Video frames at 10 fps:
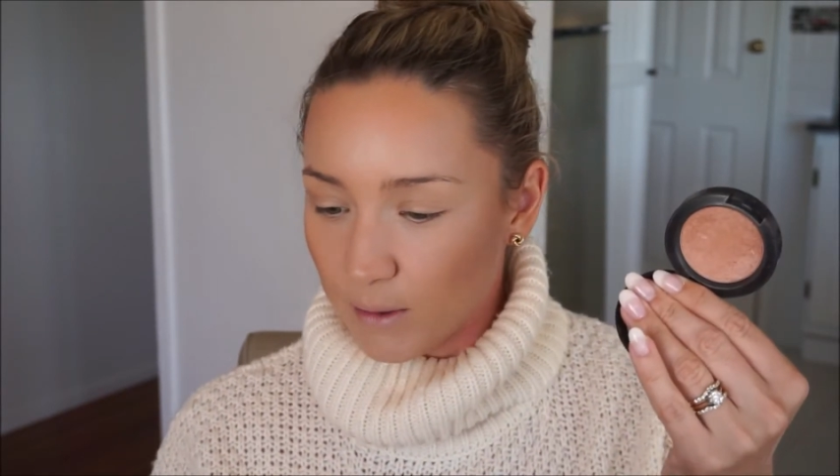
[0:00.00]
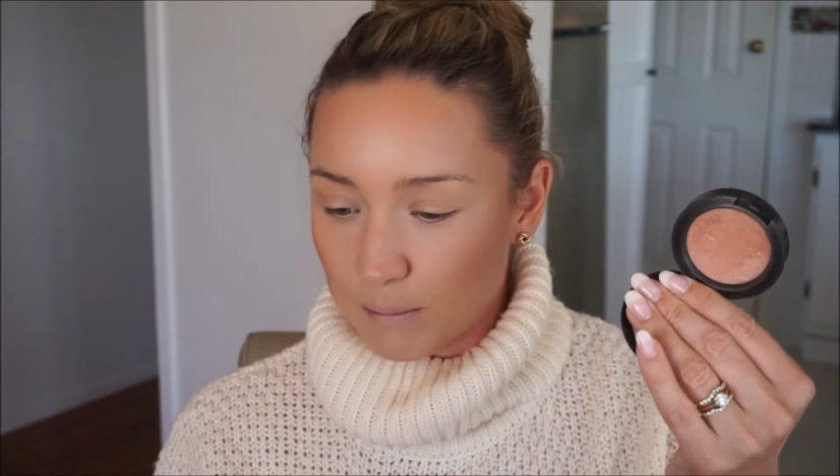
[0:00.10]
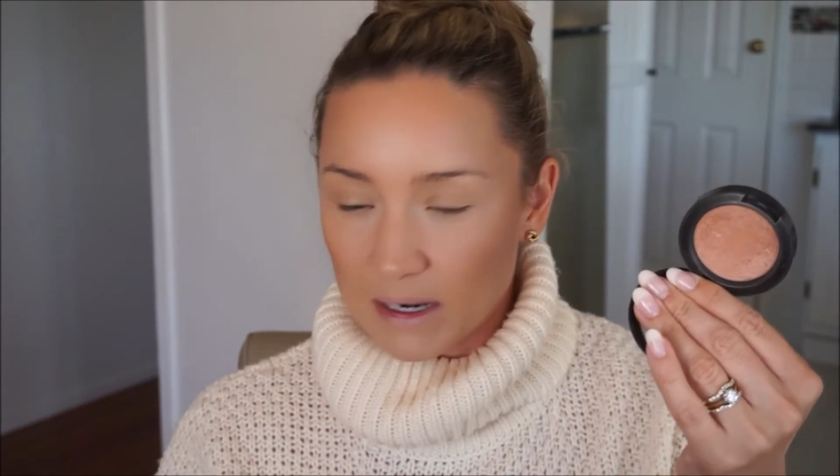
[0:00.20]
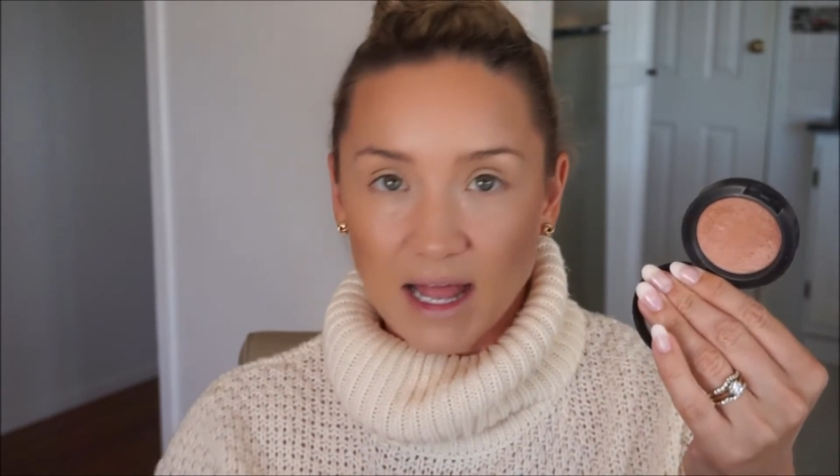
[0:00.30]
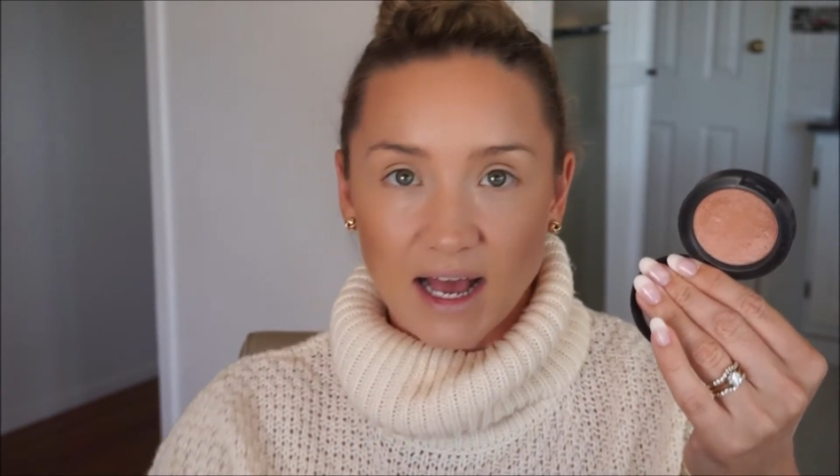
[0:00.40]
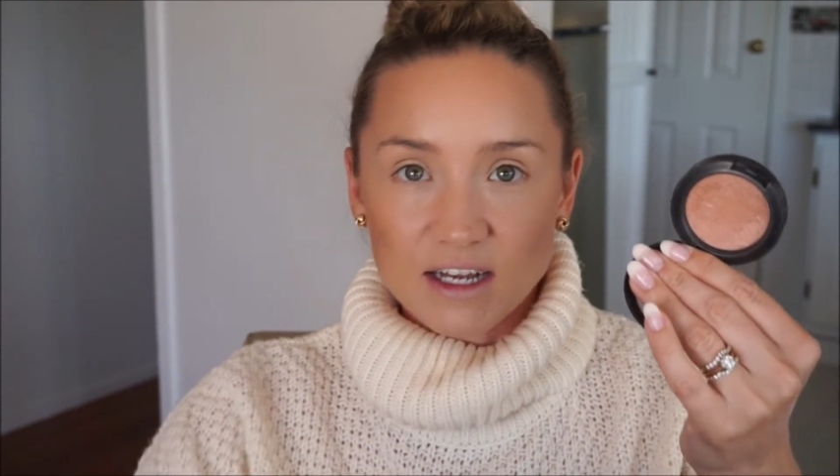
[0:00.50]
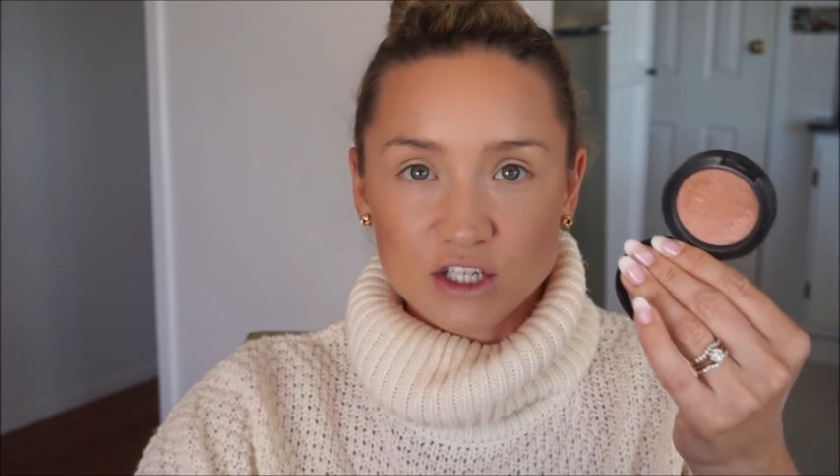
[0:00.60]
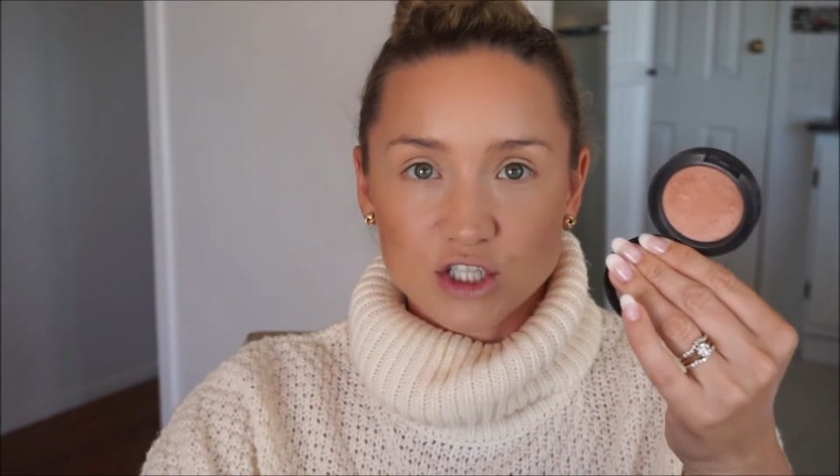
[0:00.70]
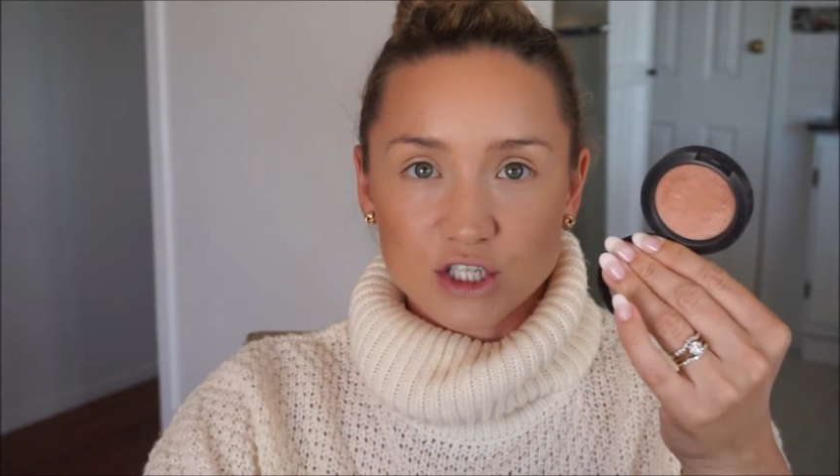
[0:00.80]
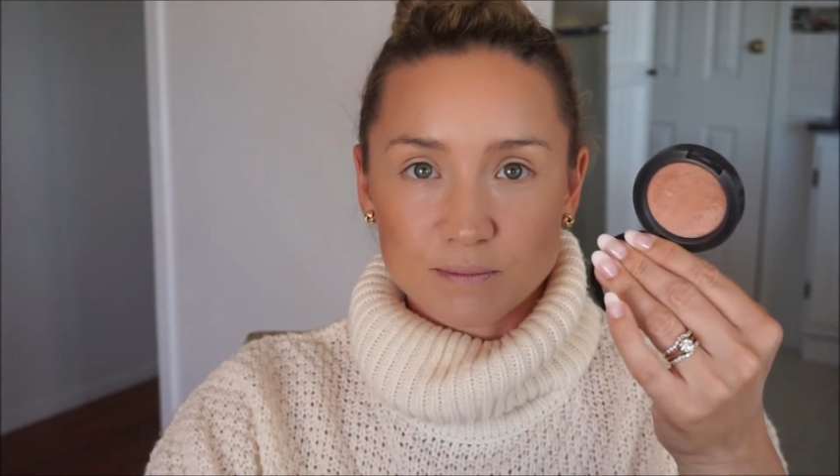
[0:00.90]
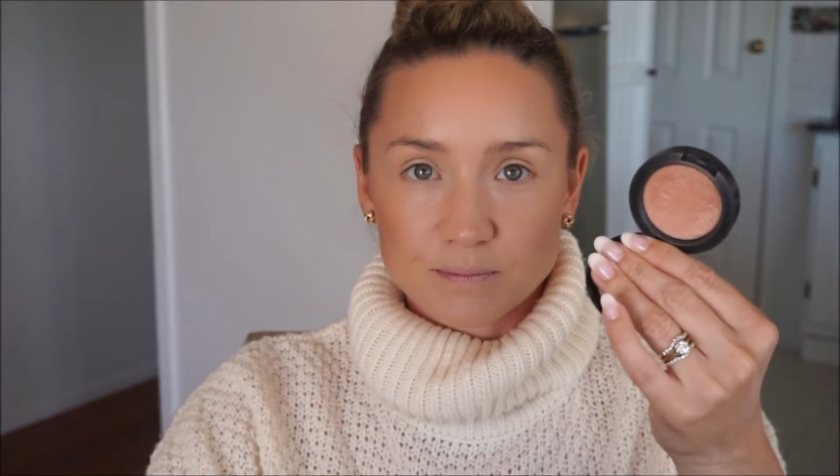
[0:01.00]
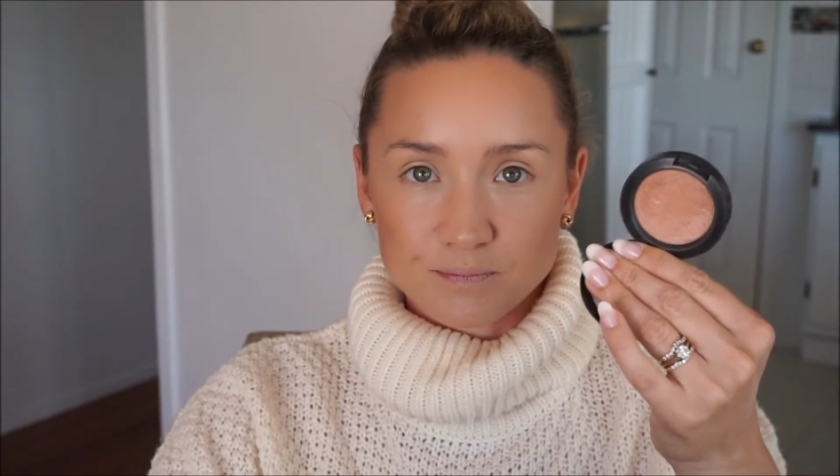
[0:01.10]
blush